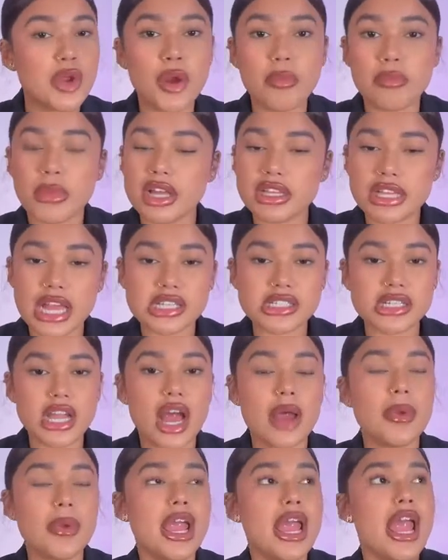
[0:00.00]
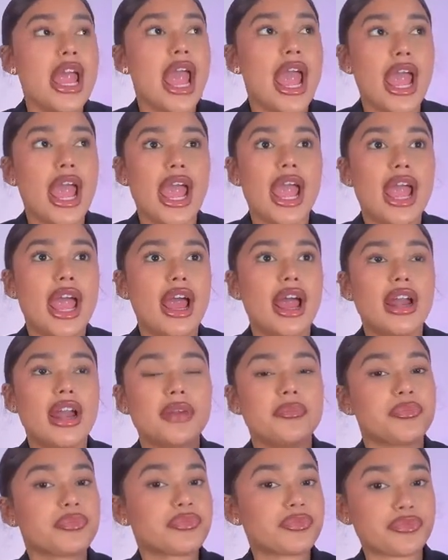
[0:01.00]
your month has come,
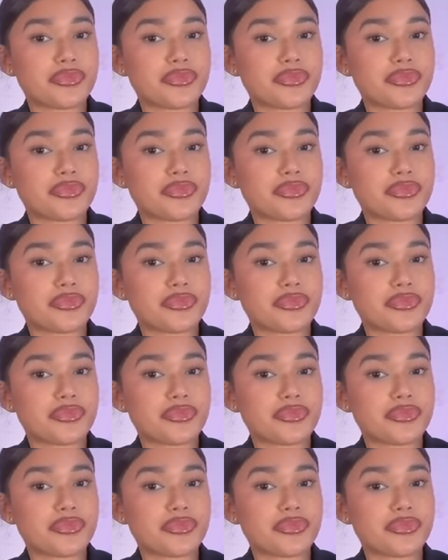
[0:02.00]
and